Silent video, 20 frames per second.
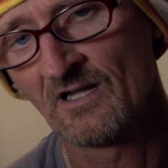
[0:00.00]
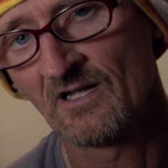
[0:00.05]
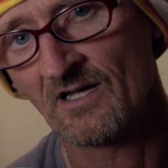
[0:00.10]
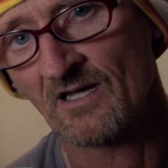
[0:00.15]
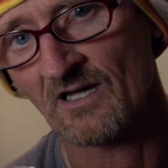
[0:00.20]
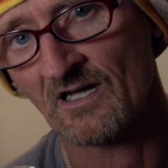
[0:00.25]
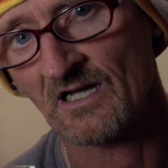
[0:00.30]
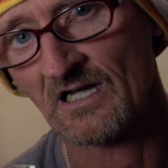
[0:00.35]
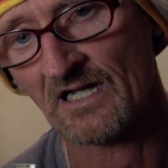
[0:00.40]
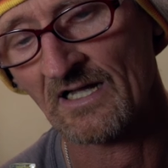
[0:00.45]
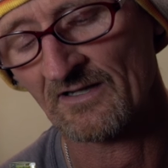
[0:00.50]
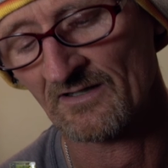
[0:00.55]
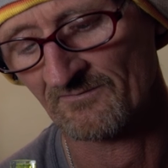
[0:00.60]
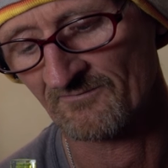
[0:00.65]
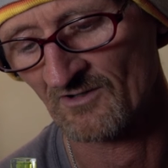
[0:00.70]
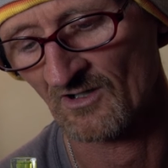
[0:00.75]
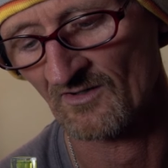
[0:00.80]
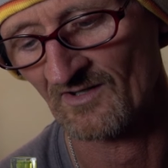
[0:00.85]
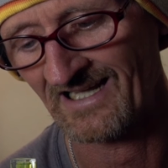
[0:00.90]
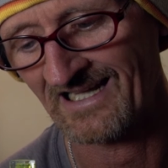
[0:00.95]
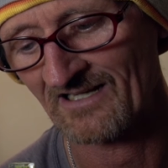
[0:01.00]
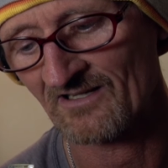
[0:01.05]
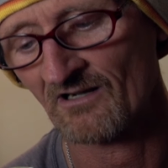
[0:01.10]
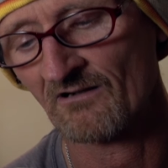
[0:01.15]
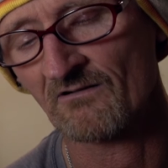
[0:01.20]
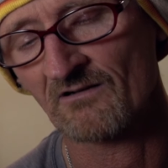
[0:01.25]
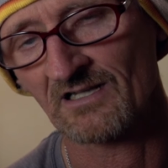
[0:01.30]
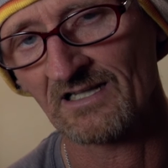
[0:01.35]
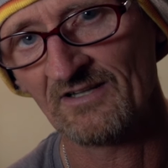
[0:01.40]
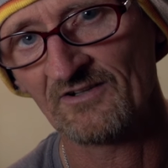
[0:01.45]
And I've got that
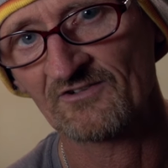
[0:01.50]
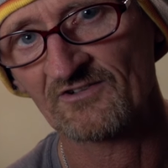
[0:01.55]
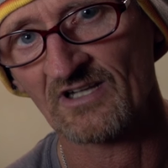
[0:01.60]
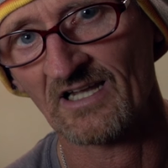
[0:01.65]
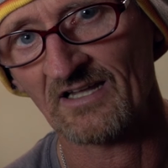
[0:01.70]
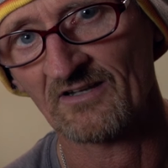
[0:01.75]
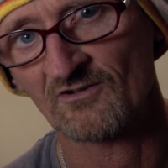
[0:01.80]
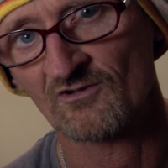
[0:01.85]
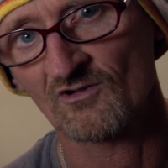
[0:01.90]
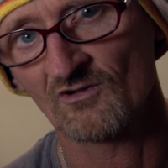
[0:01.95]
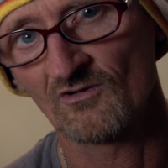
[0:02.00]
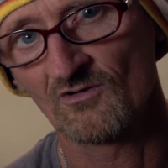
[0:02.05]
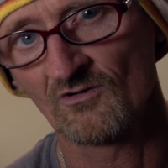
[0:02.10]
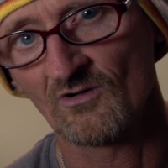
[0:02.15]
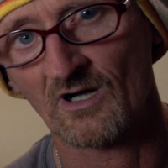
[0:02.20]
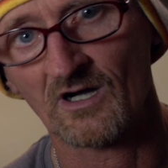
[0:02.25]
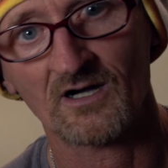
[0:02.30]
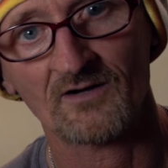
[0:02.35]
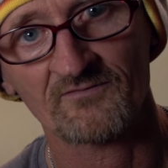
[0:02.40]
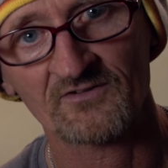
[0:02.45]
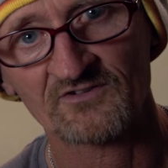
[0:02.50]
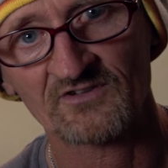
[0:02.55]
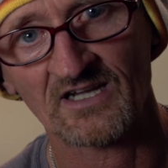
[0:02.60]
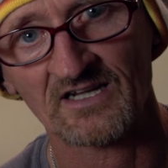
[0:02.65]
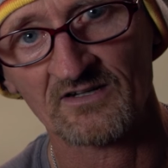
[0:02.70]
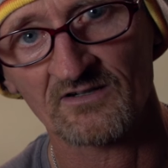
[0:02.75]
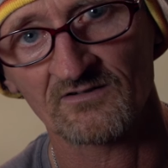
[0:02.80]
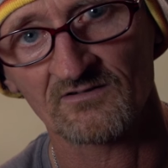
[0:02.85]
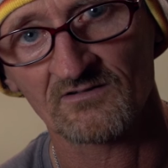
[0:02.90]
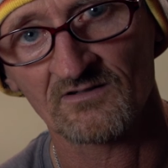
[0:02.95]
currently set to half a
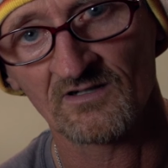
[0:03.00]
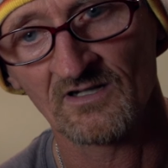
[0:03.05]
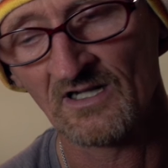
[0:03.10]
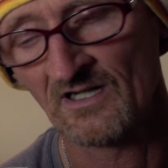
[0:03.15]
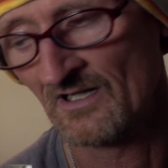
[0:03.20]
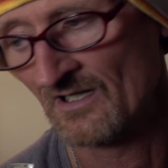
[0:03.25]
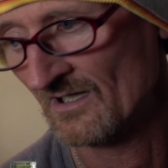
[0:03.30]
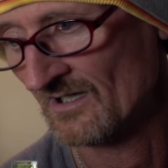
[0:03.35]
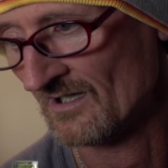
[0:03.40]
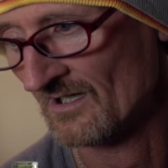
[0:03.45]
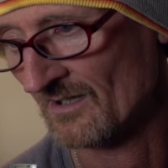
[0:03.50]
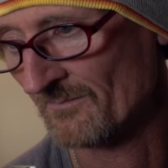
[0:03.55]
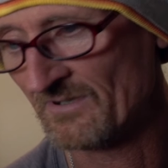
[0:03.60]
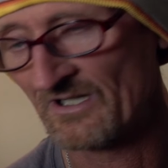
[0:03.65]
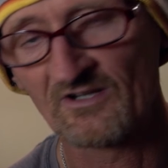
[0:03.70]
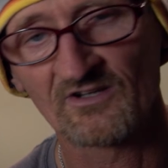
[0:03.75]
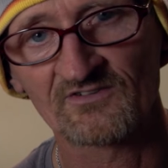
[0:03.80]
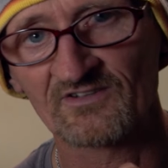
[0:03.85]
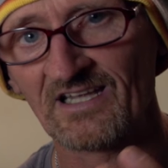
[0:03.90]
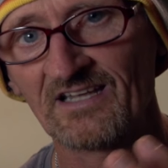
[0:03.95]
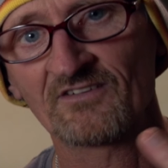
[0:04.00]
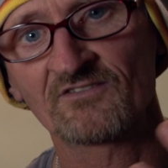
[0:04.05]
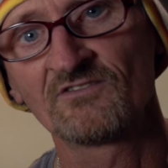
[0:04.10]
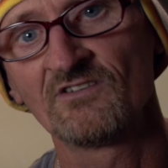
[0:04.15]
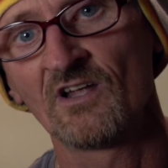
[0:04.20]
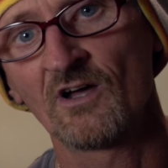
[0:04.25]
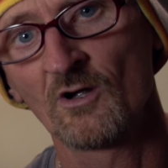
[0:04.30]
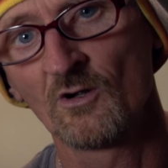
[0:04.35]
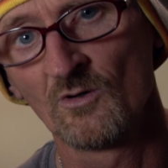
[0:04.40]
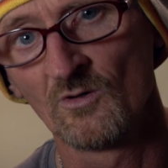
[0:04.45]
second because there's
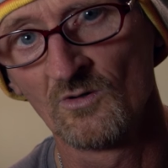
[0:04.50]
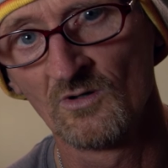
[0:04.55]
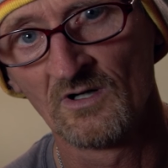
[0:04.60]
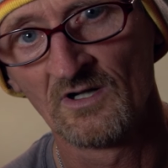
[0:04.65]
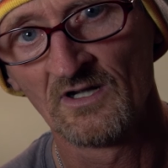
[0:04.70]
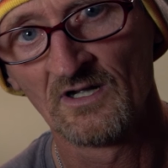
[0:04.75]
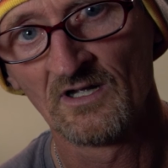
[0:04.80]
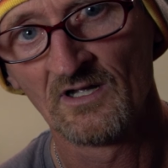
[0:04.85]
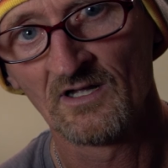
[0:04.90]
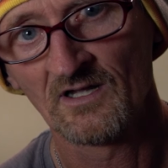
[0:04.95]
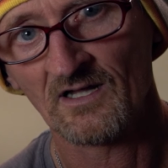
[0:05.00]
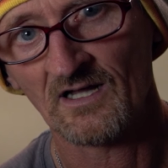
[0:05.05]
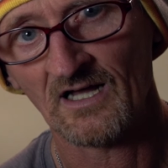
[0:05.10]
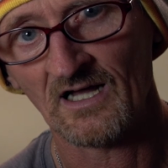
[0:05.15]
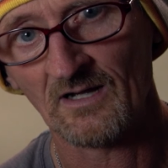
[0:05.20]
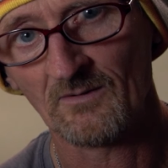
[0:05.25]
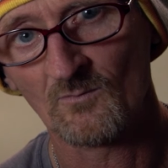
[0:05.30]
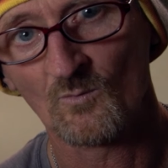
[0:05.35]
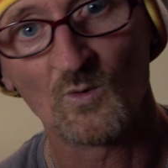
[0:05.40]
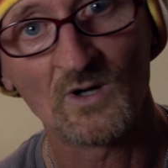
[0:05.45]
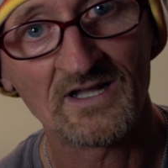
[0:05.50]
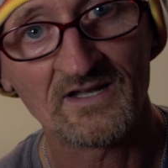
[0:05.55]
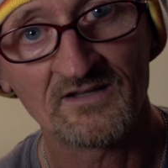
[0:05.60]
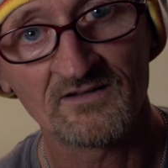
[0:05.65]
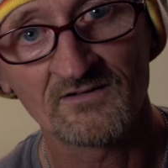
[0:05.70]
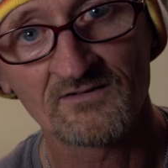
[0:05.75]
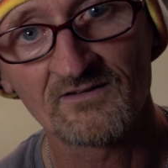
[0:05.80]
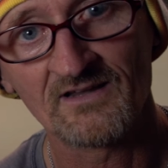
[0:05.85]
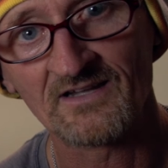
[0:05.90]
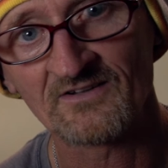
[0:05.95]
no
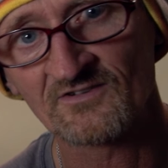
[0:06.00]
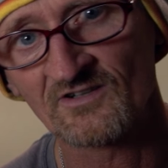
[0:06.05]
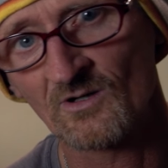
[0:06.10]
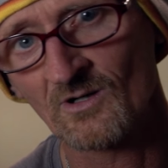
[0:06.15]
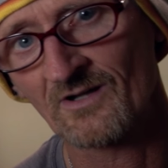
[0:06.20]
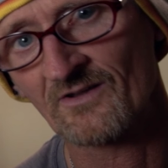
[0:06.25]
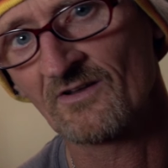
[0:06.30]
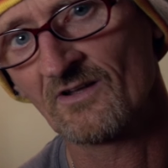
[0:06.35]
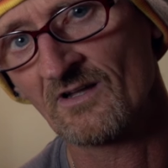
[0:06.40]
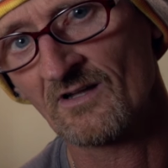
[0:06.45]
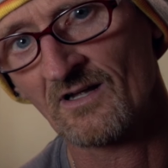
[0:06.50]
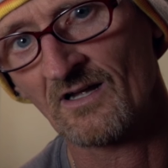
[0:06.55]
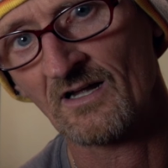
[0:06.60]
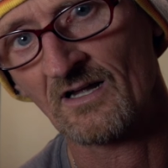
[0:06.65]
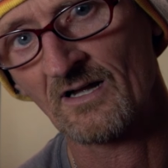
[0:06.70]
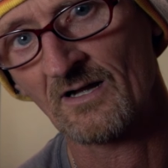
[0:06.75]
wind, there's no other